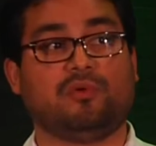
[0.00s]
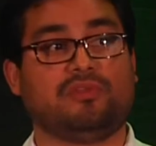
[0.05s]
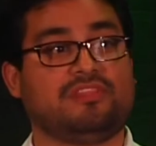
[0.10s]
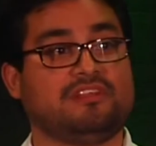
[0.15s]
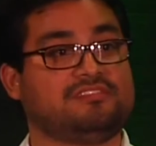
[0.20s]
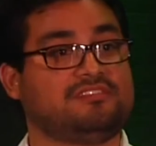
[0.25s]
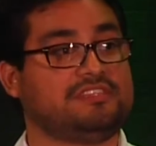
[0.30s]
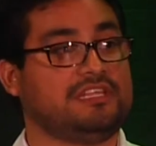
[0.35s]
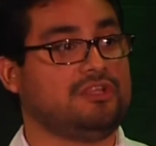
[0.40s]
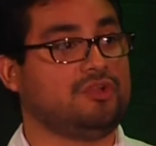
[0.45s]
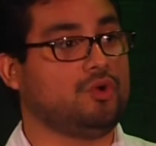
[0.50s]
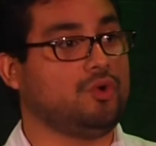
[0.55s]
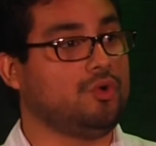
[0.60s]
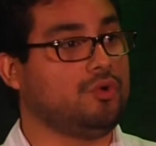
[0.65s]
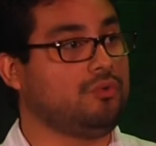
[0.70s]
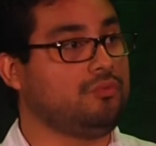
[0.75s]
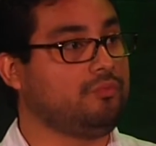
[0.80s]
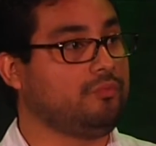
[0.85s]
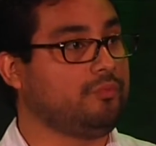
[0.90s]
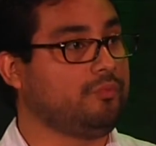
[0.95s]
with a
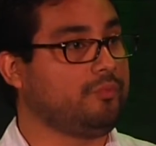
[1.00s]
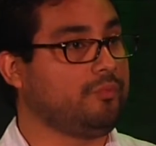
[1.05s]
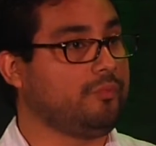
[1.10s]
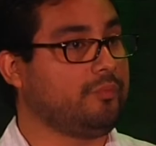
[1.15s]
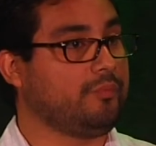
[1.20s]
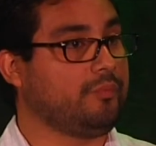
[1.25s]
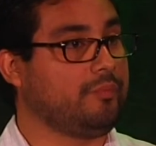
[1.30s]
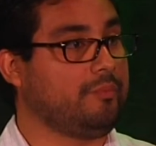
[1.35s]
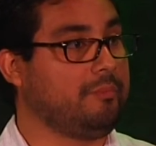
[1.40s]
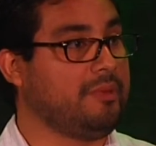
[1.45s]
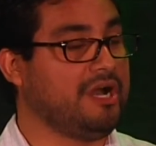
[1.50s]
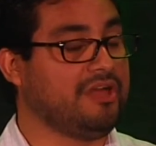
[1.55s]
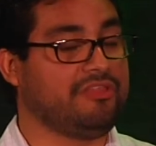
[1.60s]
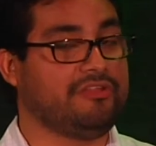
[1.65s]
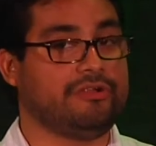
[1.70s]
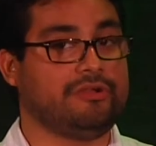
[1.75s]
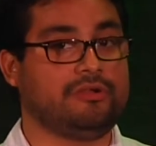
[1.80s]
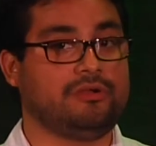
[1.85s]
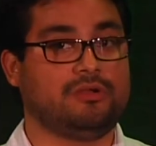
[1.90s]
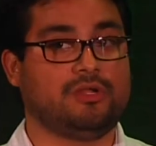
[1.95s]
single
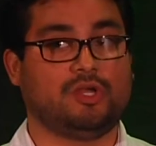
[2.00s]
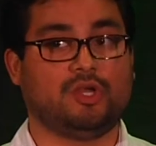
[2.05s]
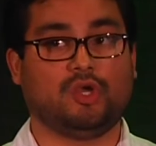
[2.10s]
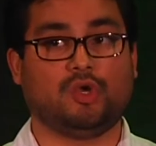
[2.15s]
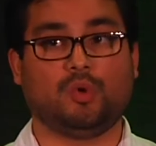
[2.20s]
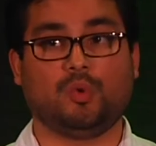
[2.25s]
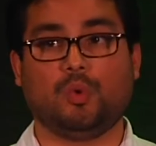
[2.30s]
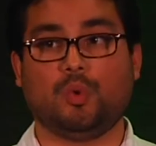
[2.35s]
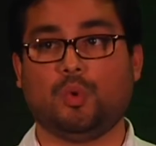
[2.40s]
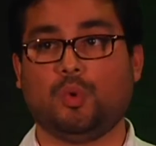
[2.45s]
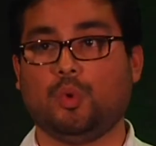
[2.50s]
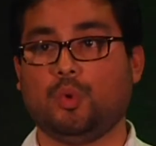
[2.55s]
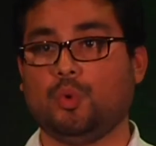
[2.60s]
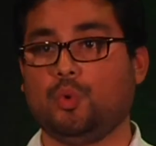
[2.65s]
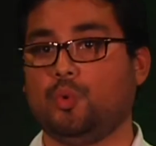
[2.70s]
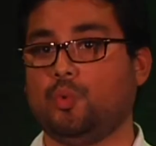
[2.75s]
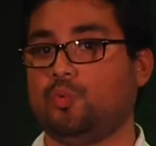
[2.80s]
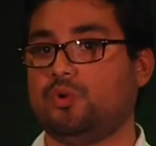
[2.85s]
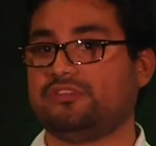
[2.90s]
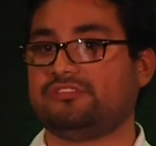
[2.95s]
mother
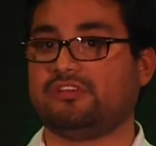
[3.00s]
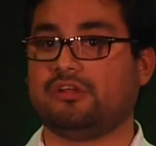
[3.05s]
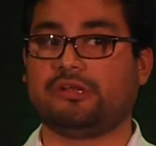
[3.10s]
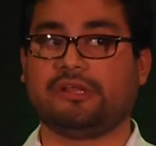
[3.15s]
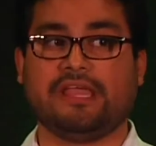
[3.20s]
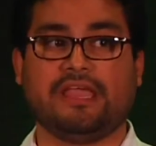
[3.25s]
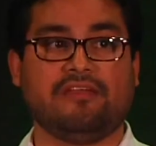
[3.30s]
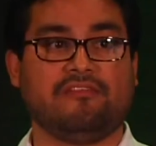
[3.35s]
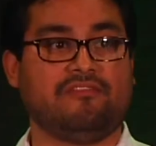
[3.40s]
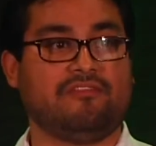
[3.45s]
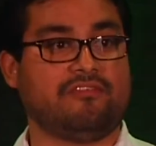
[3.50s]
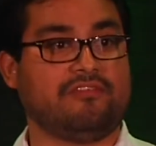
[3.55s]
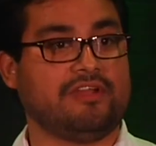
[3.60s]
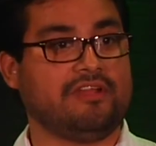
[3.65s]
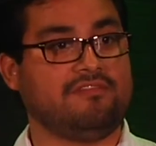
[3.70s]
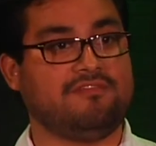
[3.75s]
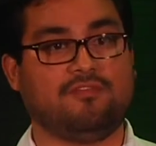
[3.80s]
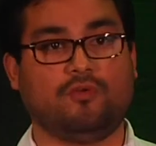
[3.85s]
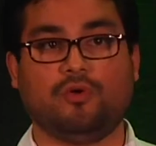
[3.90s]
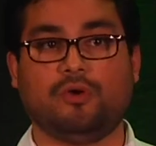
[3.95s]
who was on
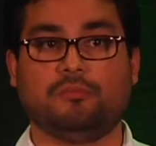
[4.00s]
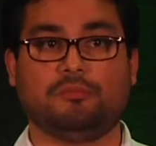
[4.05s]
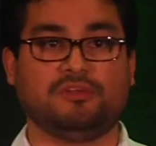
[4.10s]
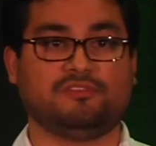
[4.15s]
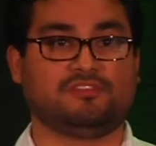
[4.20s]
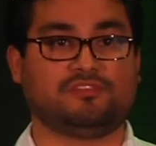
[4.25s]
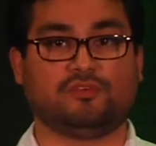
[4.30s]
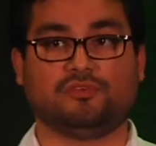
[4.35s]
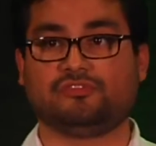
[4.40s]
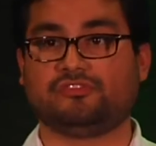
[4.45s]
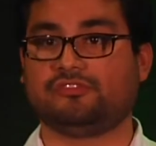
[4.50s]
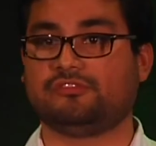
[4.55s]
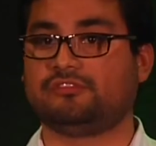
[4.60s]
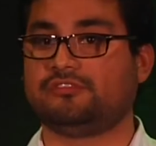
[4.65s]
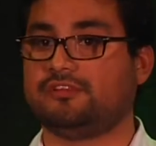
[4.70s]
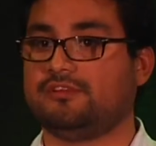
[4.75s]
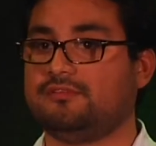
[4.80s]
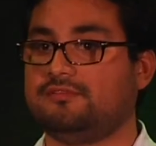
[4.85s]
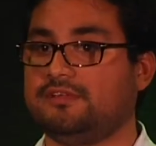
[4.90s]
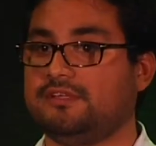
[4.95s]
every form of social
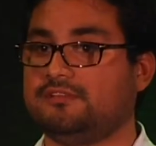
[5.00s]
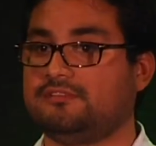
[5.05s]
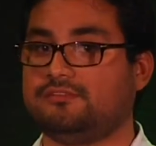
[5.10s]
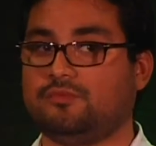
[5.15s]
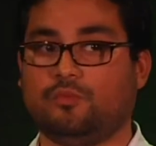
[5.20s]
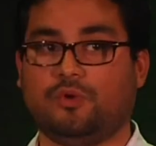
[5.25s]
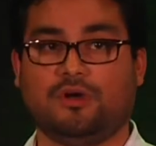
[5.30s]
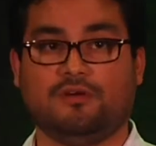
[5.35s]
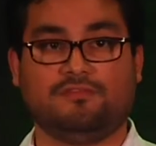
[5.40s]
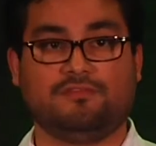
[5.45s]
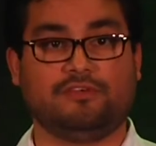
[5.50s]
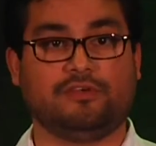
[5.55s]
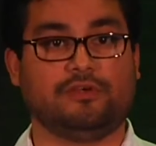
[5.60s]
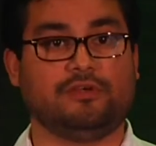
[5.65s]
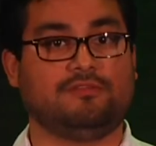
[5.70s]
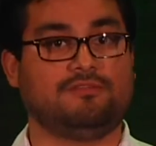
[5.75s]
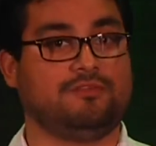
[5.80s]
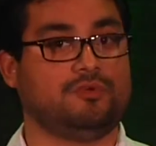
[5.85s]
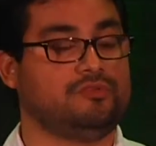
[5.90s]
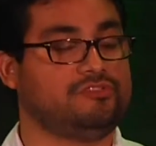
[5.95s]
service,
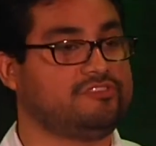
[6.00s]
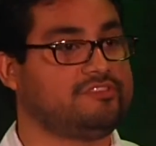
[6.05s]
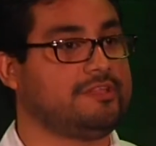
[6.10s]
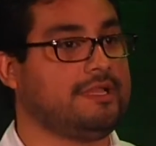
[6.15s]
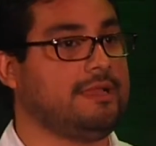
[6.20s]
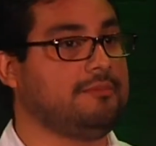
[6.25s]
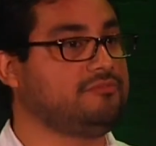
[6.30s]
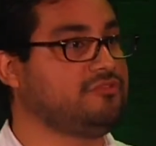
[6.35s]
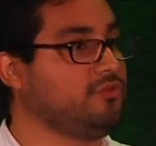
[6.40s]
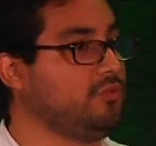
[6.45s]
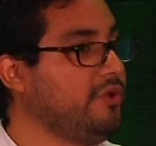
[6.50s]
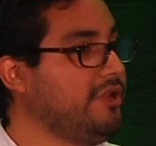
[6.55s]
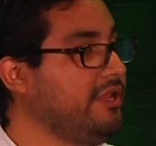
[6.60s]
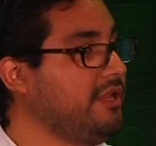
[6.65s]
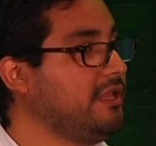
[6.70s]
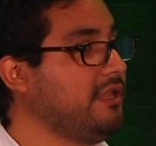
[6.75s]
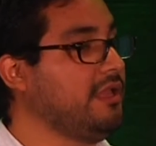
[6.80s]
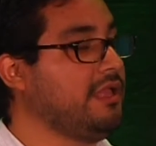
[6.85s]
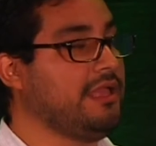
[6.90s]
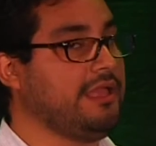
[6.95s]
welfare, food stamps,
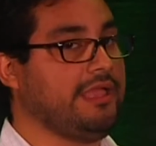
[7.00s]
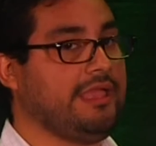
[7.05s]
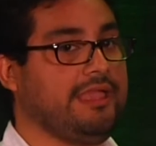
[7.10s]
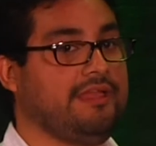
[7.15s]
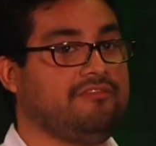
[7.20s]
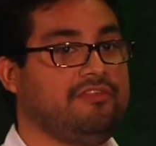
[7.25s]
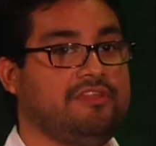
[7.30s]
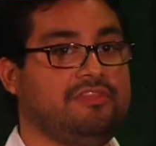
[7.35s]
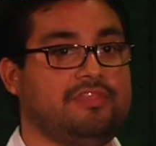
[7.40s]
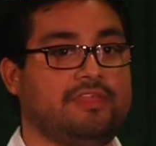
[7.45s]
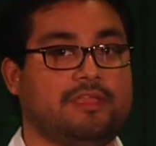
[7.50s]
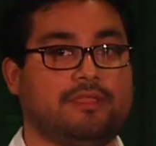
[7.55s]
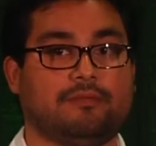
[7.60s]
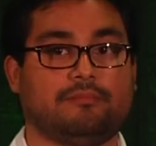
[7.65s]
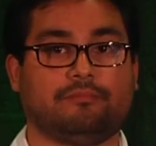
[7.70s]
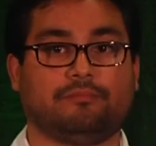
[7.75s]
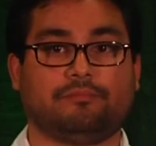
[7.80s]
WIC, everything.